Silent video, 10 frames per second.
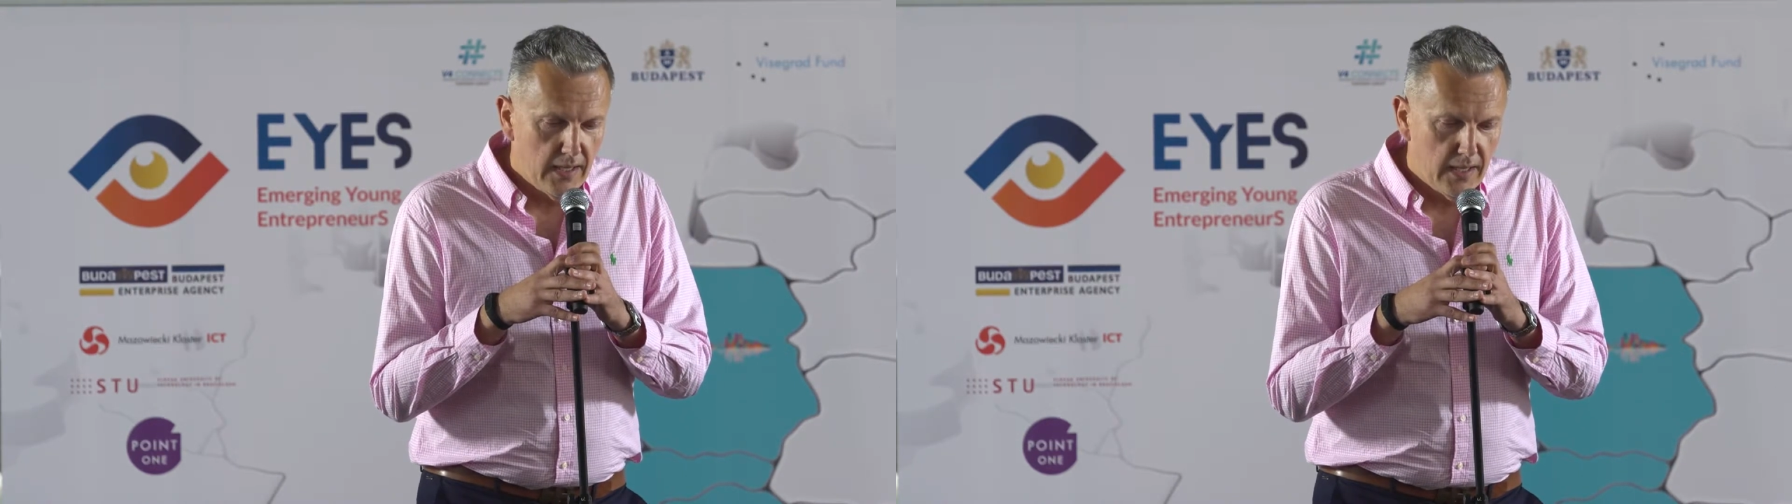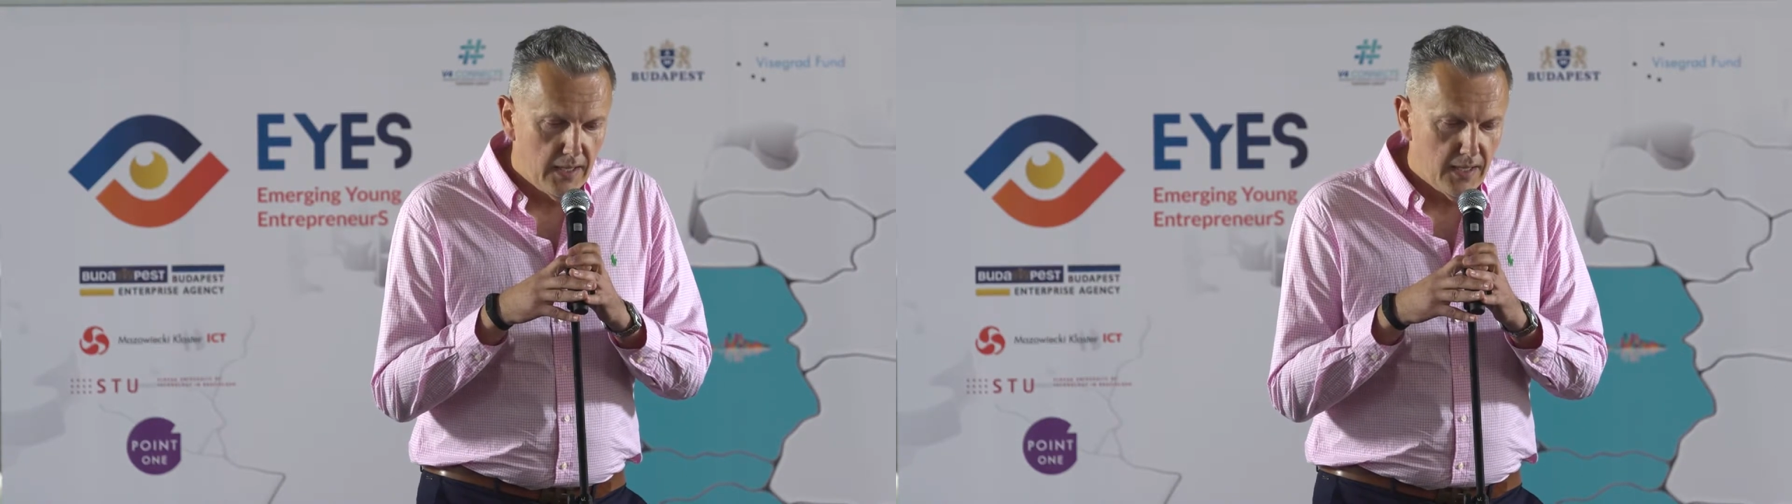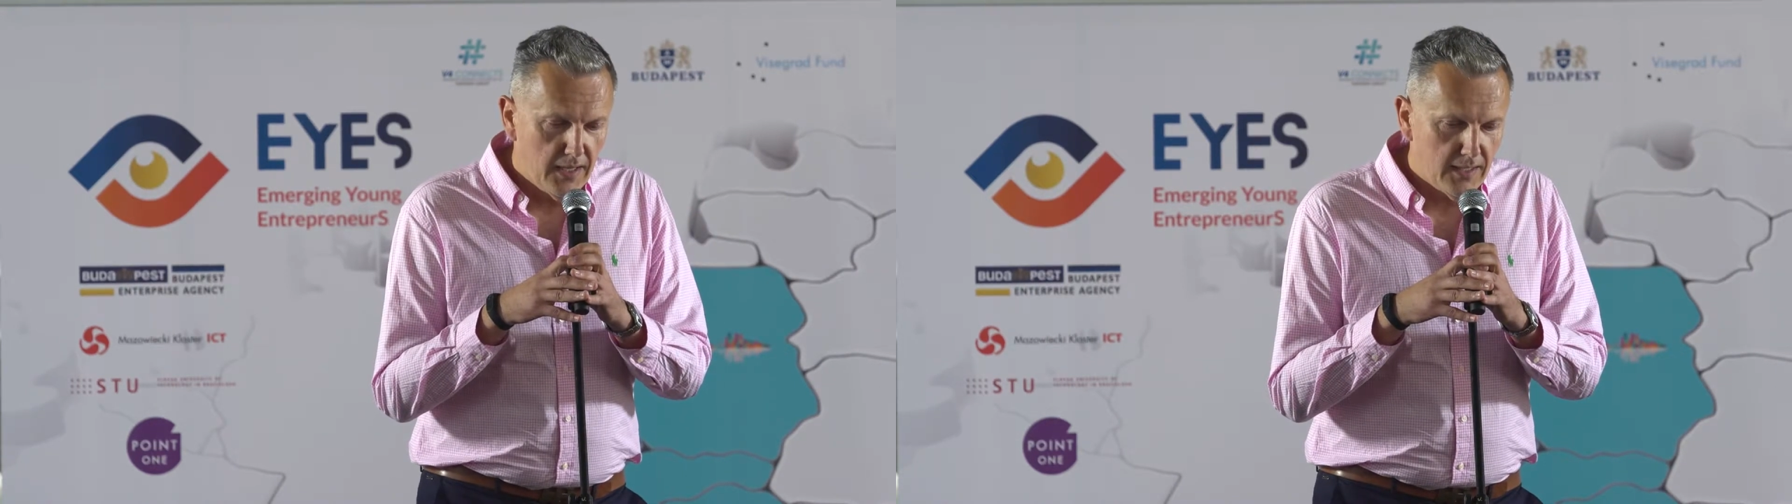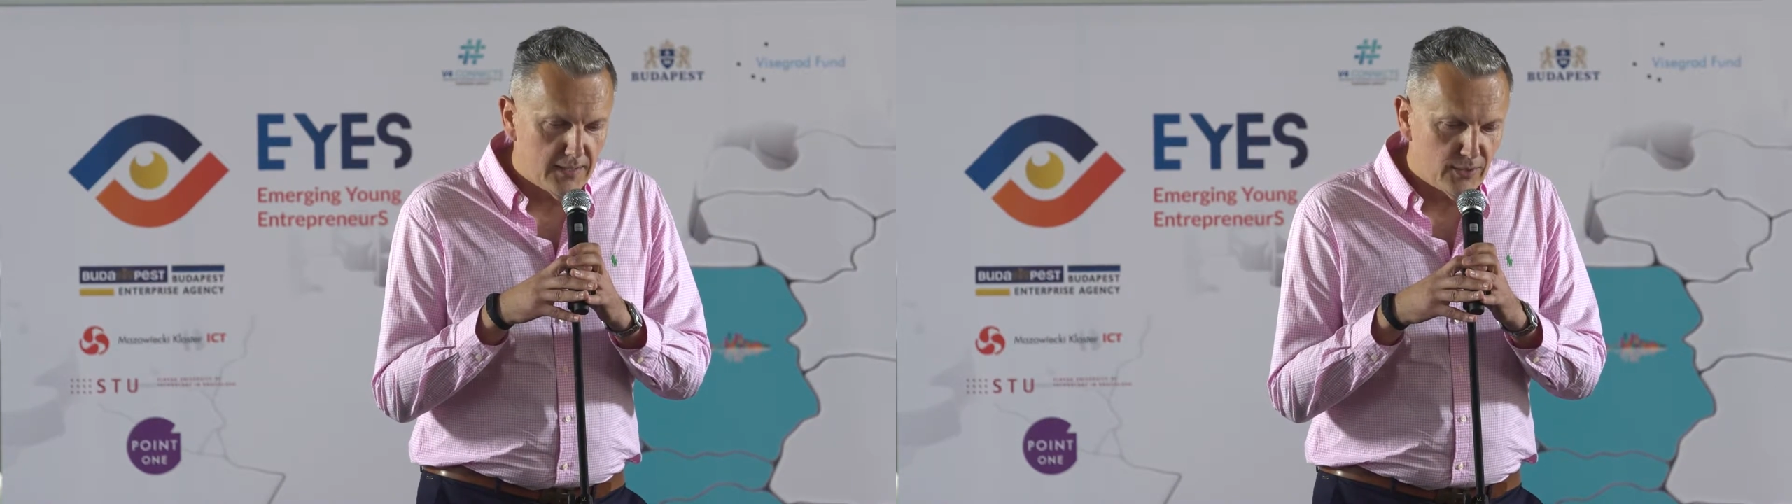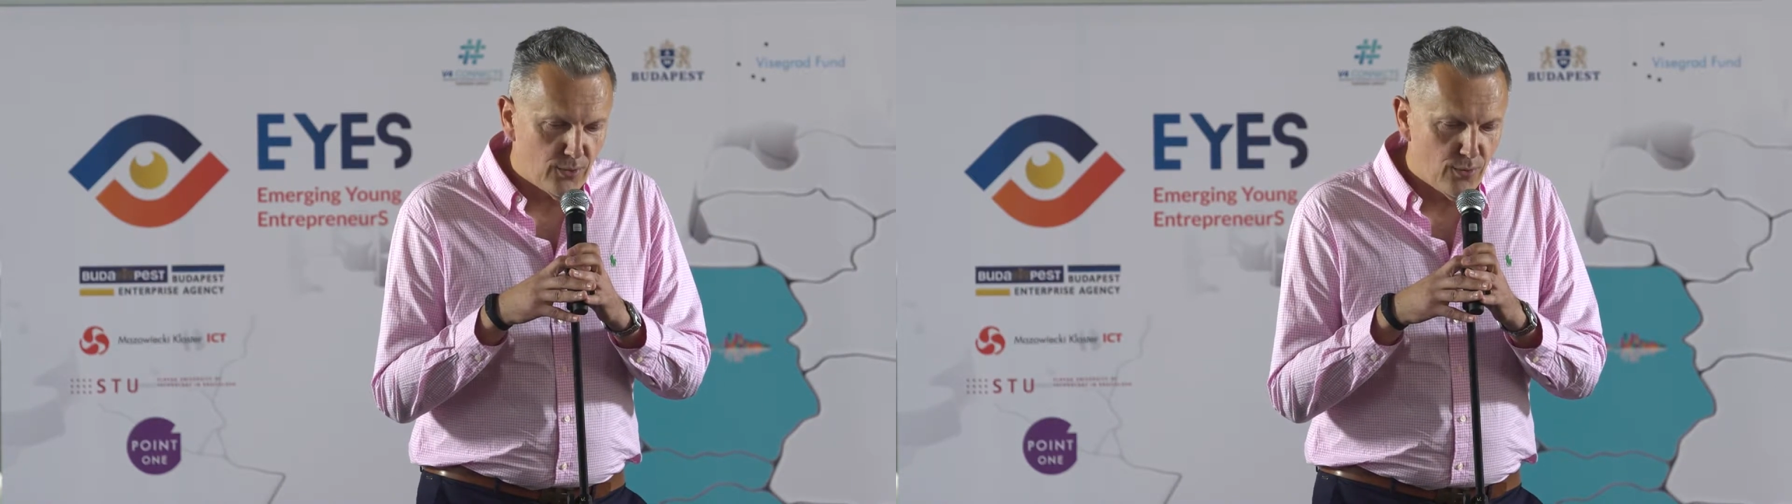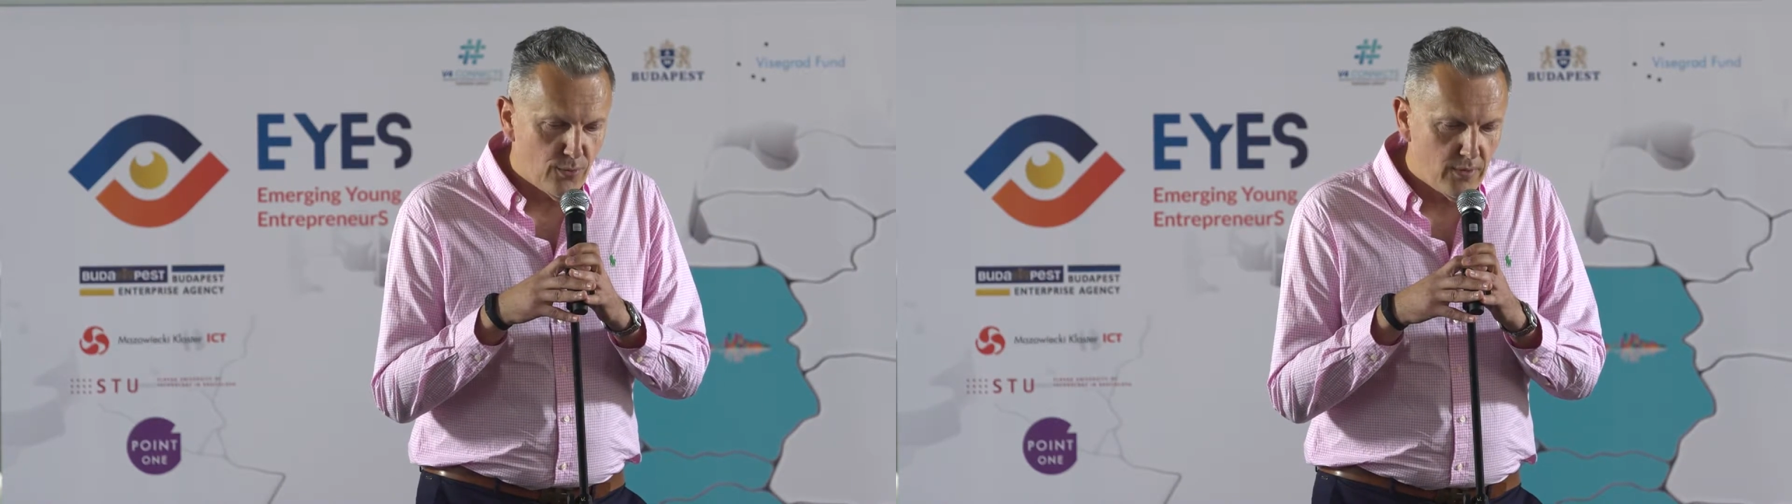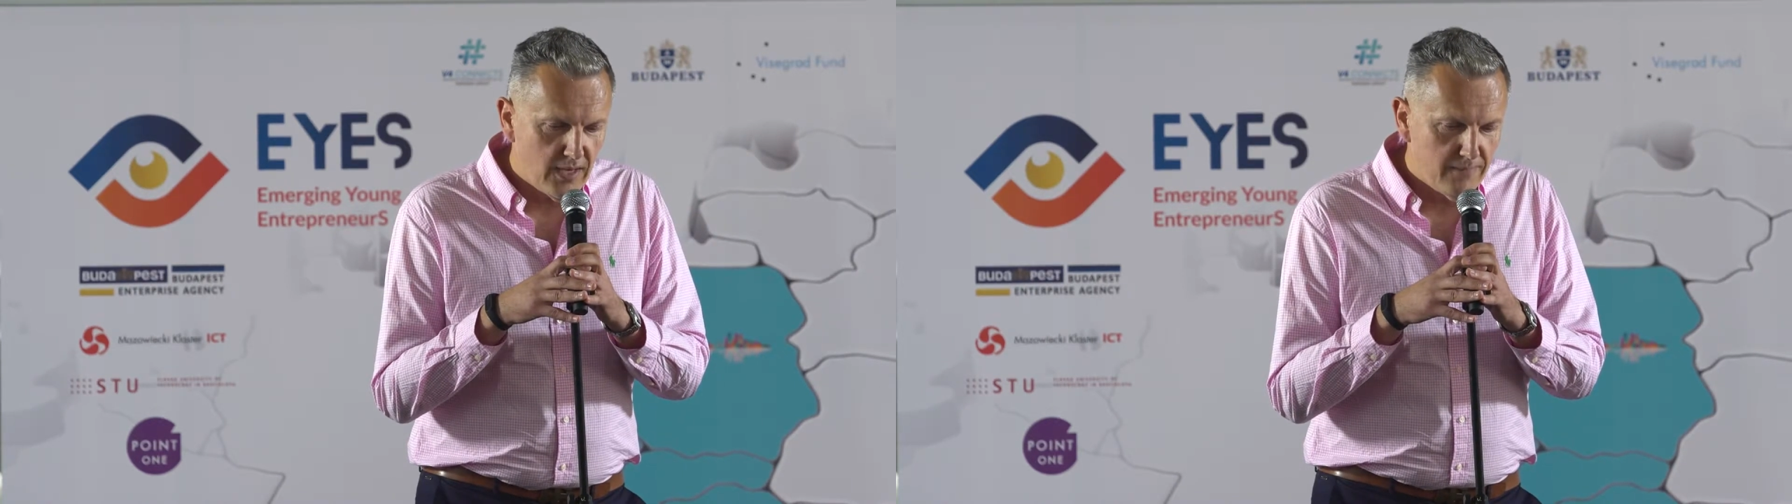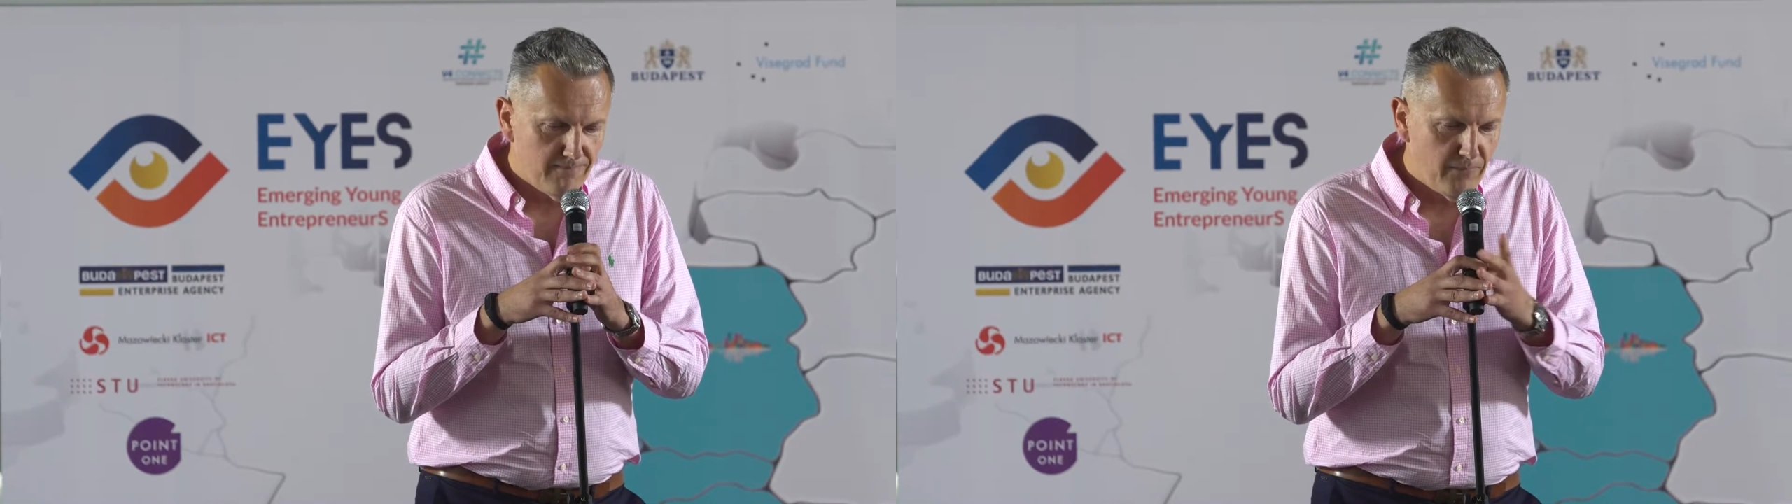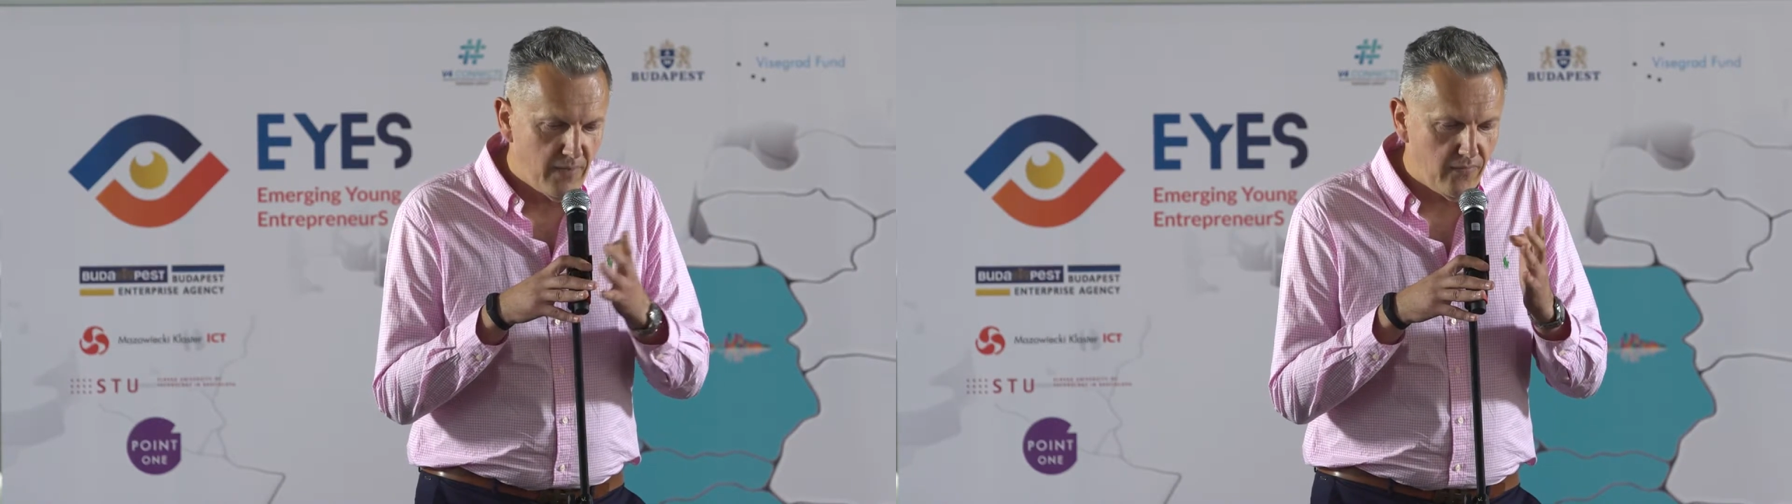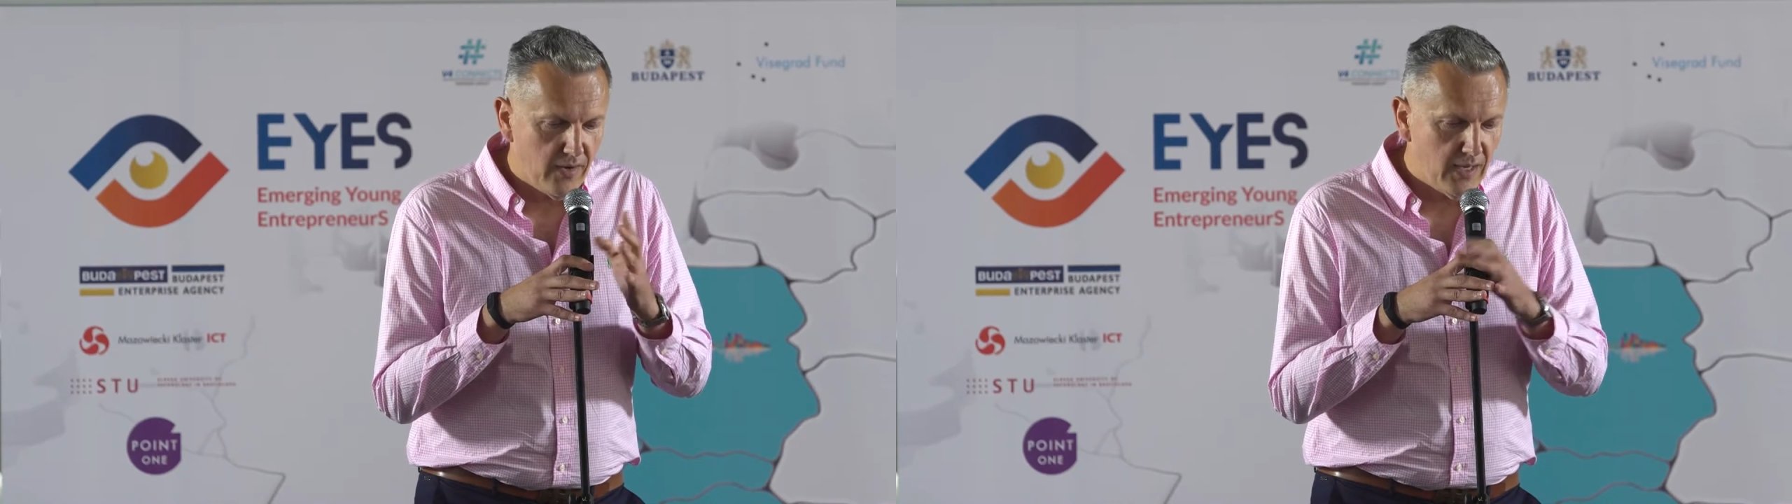
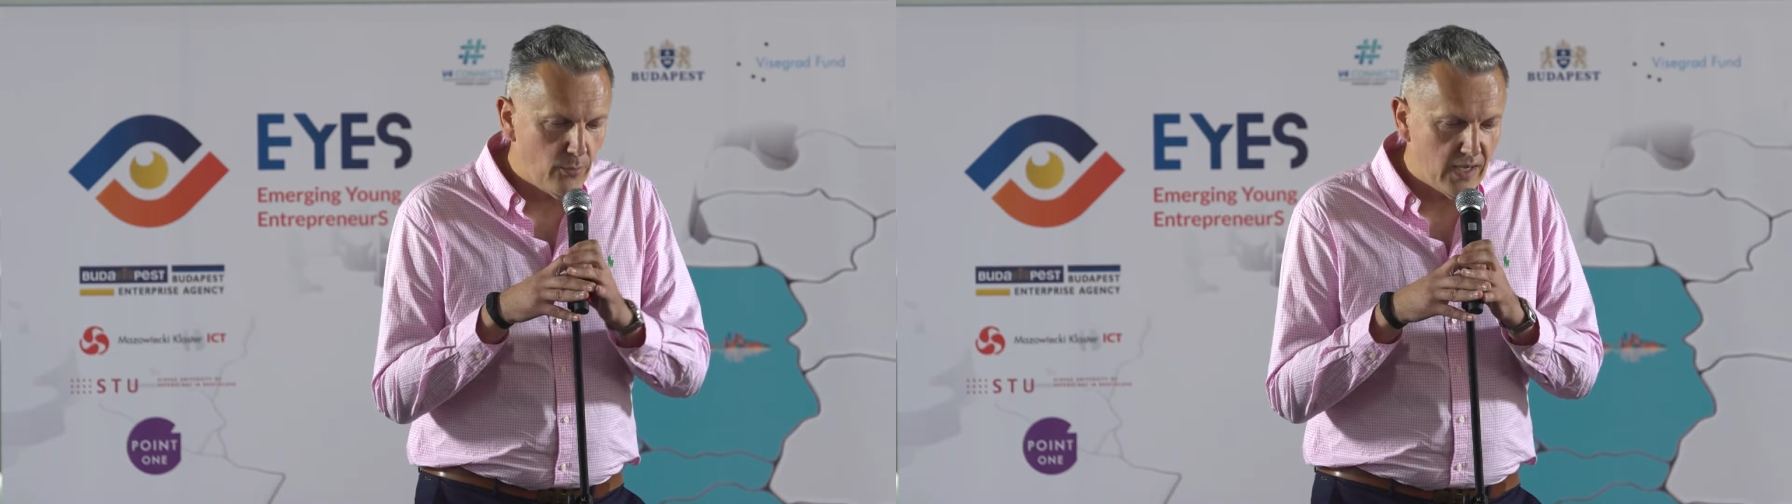Finally,